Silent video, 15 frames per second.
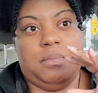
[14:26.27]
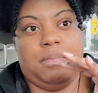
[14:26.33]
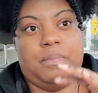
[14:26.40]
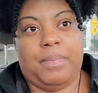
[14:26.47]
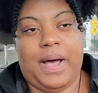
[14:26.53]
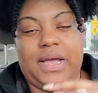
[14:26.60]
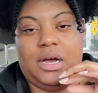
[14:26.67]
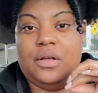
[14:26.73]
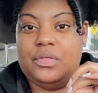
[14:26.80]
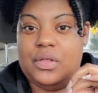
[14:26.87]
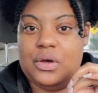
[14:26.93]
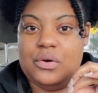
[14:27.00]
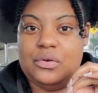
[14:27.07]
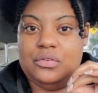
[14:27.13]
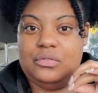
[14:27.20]
bite on
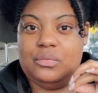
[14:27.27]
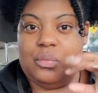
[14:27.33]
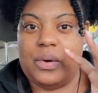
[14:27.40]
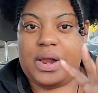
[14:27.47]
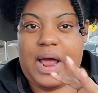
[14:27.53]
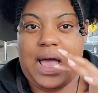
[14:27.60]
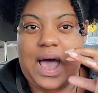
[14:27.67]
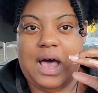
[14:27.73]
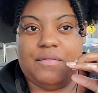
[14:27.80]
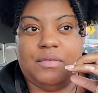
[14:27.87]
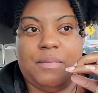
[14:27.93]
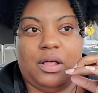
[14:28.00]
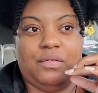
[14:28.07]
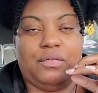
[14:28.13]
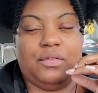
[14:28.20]
those when I have a
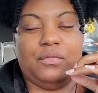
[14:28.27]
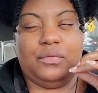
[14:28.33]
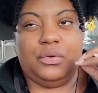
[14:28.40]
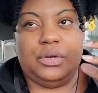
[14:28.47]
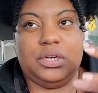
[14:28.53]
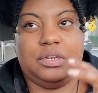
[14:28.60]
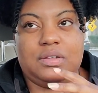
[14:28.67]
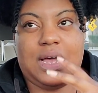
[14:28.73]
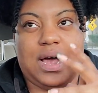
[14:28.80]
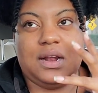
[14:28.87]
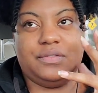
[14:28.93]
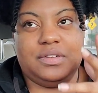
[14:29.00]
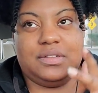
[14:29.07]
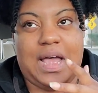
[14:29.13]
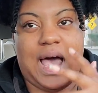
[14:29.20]
mouthful of food and just kind
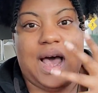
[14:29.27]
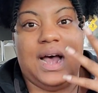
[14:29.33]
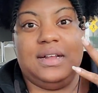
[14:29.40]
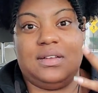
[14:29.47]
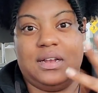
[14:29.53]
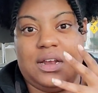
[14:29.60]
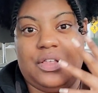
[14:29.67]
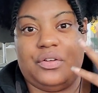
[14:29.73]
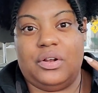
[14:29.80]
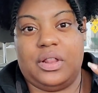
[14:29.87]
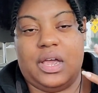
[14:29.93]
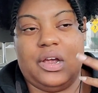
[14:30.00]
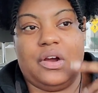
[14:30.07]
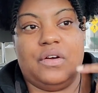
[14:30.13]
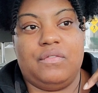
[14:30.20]
of just adds another
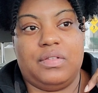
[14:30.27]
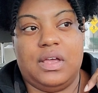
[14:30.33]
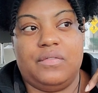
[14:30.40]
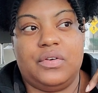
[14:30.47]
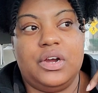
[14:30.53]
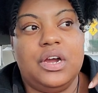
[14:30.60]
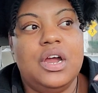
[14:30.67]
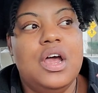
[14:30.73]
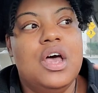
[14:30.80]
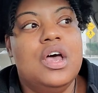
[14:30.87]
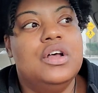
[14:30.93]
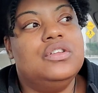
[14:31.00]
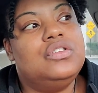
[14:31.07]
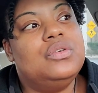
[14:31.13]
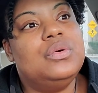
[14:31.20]
layer of flavor
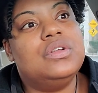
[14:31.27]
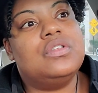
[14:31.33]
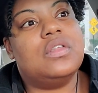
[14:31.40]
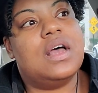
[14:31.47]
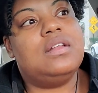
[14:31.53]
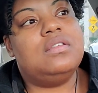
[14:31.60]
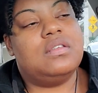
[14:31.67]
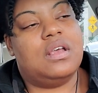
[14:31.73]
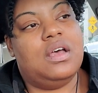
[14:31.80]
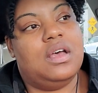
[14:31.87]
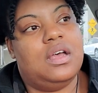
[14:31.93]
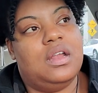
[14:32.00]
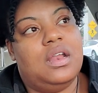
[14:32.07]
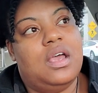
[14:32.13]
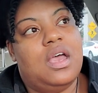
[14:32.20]
to it. So that's
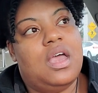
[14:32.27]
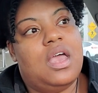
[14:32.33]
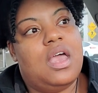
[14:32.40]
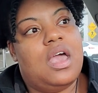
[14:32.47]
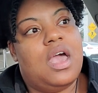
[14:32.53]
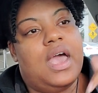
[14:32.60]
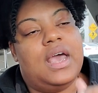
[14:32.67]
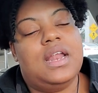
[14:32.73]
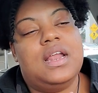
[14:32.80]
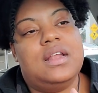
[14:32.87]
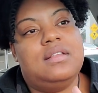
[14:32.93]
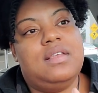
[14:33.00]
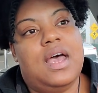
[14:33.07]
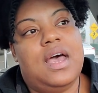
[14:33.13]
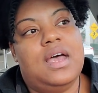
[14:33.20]
good. 8 out of
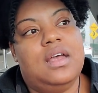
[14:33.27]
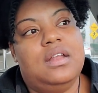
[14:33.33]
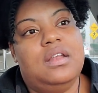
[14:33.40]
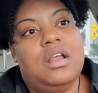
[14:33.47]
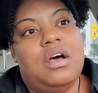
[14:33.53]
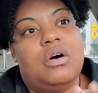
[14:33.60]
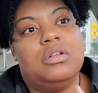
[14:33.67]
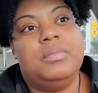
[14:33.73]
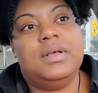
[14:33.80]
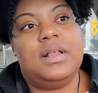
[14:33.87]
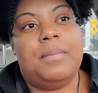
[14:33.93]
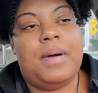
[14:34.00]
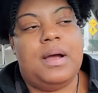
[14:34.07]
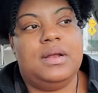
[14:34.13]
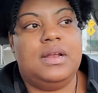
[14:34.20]
10, only
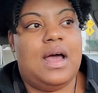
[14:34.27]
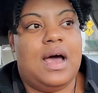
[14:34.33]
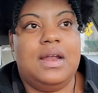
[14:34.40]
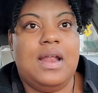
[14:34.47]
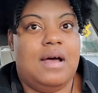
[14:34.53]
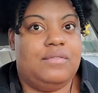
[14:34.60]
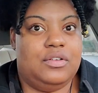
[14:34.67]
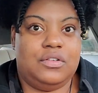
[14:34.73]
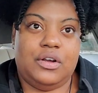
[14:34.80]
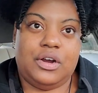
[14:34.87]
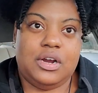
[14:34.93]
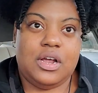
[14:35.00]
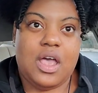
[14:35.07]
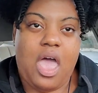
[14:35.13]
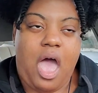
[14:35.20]
because I didn't have
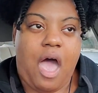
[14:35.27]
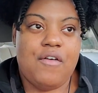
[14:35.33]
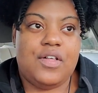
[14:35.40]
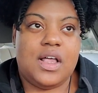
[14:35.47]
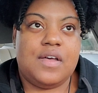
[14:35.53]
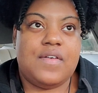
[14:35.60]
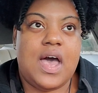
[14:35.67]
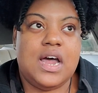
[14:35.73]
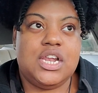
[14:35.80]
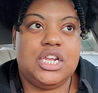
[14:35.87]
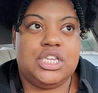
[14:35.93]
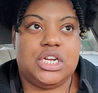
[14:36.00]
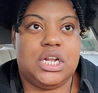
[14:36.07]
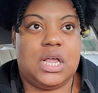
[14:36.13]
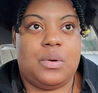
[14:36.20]
dessert. I feel like if I had
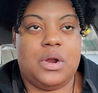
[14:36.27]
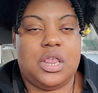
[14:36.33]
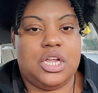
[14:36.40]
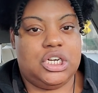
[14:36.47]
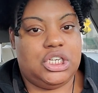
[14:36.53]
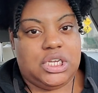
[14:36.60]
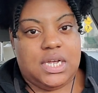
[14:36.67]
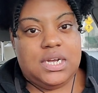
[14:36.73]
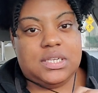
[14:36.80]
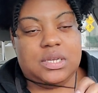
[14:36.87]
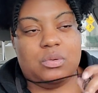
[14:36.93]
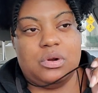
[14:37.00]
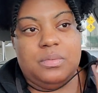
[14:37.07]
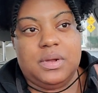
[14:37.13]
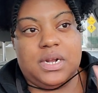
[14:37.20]
dessert, like one of their shakes, it
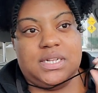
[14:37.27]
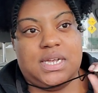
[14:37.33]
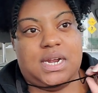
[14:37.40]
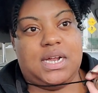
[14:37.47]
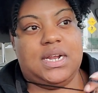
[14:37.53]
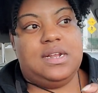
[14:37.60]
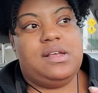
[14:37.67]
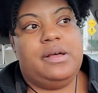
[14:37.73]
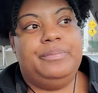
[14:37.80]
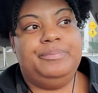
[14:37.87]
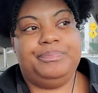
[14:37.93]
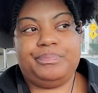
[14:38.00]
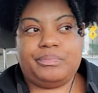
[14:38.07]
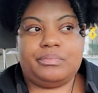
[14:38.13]
would have been a 10 out of 10.